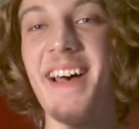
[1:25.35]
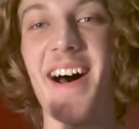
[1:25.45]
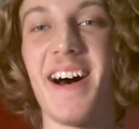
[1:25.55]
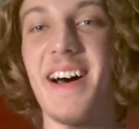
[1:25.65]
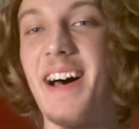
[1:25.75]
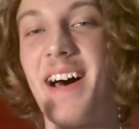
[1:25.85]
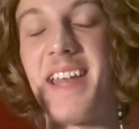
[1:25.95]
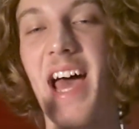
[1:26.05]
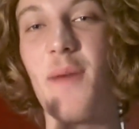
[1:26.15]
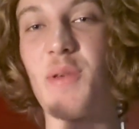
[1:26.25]

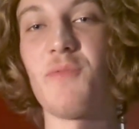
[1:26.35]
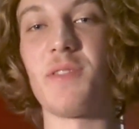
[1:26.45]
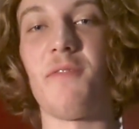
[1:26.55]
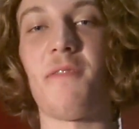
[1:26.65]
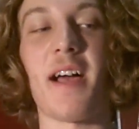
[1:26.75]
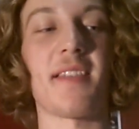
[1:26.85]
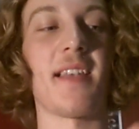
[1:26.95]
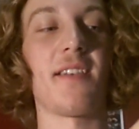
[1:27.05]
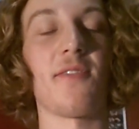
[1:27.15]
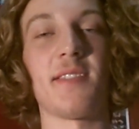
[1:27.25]
unhappy with the fact
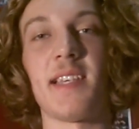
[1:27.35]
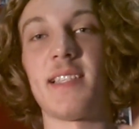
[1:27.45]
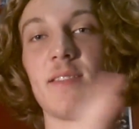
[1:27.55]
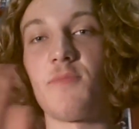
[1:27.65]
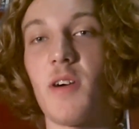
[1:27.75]
that it goes seasons